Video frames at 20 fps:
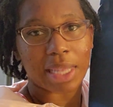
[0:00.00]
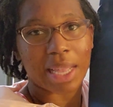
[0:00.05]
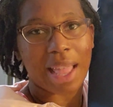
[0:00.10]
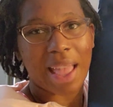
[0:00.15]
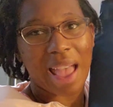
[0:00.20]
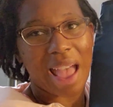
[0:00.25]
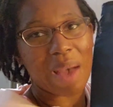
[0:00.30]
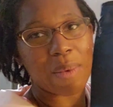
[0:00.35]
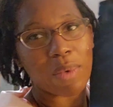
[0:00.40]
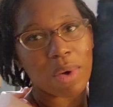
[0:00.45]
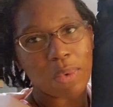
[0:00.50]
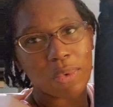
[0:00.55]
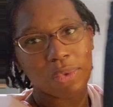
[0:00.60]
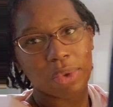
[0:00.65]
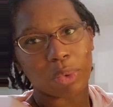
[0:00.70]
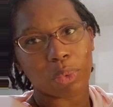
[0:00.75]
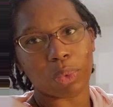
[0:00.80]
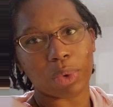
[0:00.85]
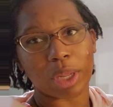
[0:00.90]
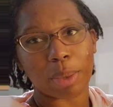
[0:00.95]
They had one
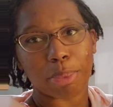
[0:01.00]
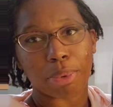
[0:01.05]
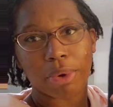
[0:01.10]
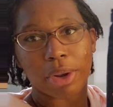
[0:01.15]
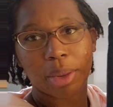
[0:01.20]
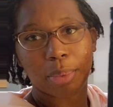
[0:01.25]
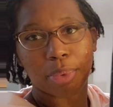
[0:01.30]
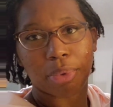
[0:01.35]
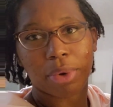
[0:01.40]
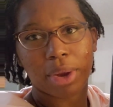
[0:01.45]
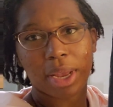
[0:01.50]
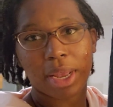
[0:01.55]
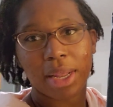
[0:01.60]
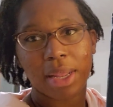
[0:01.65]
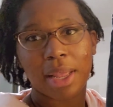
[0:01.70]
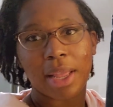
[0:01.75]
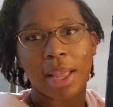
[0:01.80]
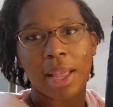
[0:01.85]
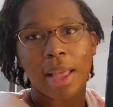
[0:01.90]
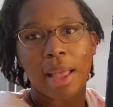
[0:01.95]
with a really pretty print,
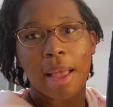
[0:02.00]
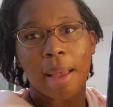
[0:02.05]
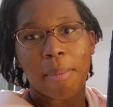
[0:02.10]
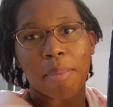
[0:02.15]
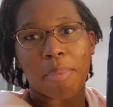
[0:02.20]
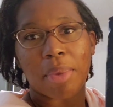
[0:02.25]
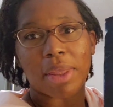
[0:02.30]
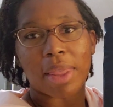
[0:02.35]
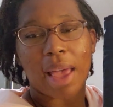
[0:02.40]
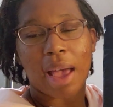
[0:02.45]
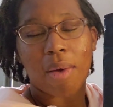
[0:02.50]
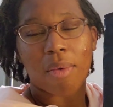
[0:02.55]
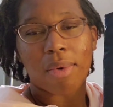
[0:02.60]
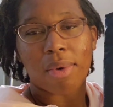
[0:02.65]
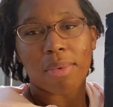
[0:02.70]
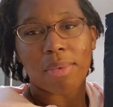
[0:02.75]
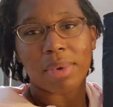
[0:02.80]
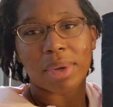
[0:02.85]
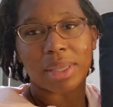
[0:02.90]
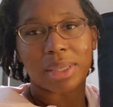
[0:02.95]
but that
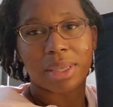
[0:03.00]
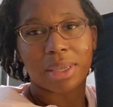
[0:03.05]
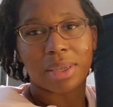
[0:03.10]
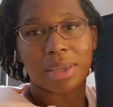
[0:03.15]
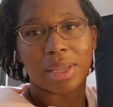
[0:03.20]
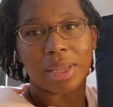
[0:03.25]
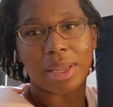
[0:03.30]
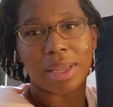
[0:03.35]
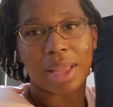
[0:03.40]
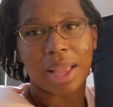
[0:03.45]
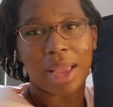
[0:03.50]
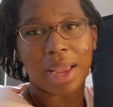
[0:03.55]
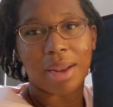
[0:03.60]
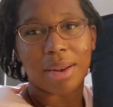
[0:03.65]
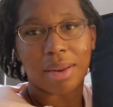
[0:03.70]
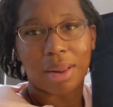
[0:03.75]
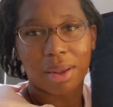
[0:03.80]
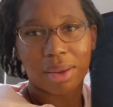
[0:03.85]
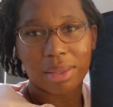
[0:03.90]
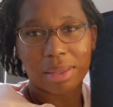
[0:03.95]
one was like
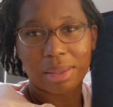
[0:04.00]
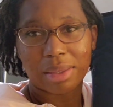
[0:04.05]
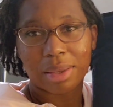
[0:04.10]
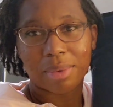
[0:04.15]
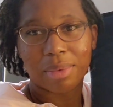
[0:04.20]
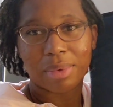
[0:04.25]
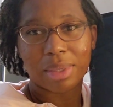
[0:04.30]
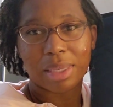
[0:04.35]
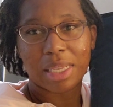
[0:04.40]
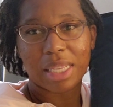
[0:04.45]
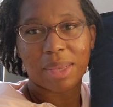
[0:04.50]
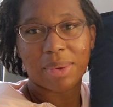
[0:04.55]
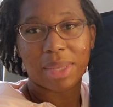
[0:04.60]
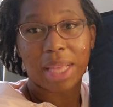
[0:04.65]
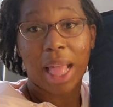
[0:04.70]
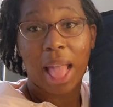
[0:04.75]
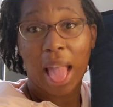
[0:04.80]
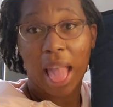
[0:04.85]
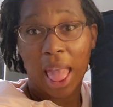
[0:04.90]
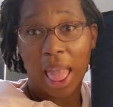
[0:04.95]
$8 and something cents. I was
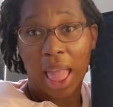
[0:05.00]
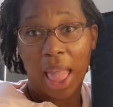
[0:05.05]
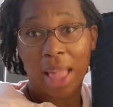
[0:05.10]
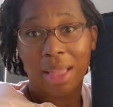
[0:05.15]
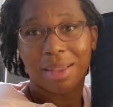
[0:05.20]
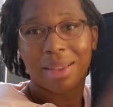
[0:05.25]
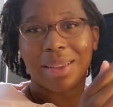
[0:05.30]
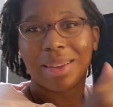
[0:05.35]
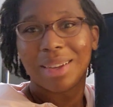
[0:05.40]
like, eh.